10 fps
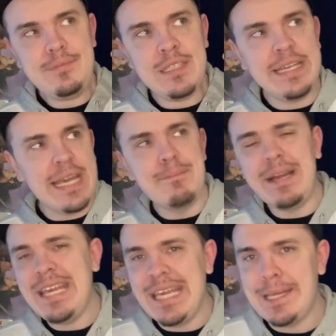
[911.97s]
again,
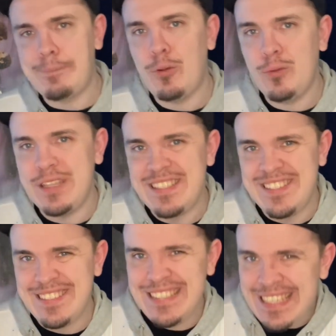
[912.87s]
my aunt pulled in
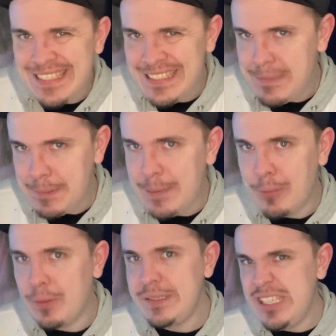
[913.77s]
60
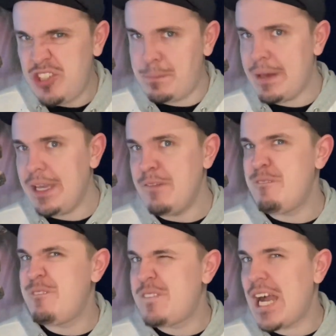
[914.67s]
people. Each paid
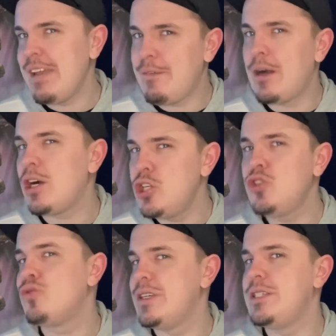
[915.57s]

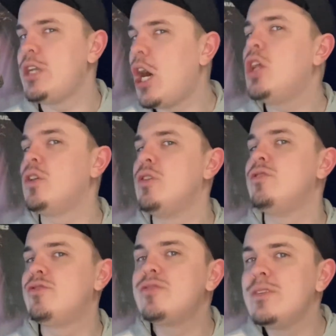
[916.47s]
$500.
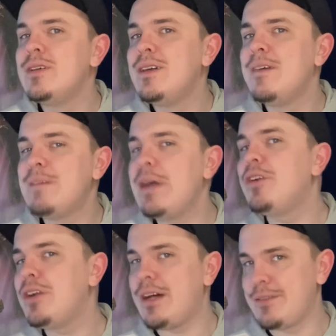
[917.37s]

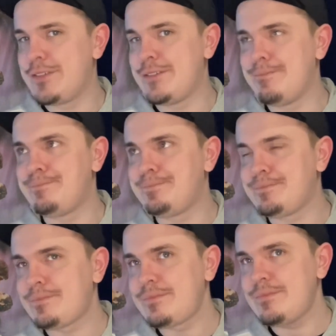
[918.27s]
$500.
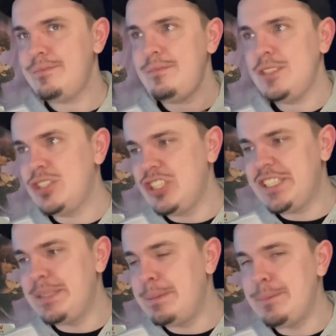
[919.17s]

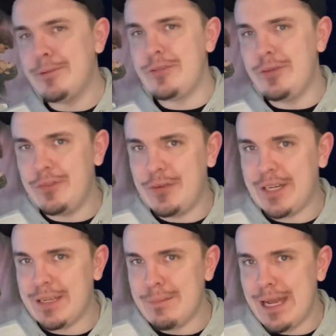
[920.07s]
60 people. Do the
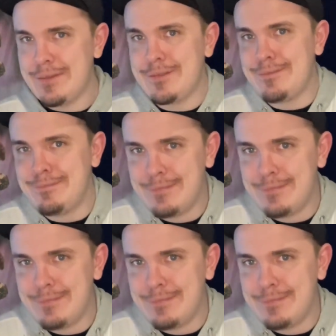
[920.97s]
fucking math.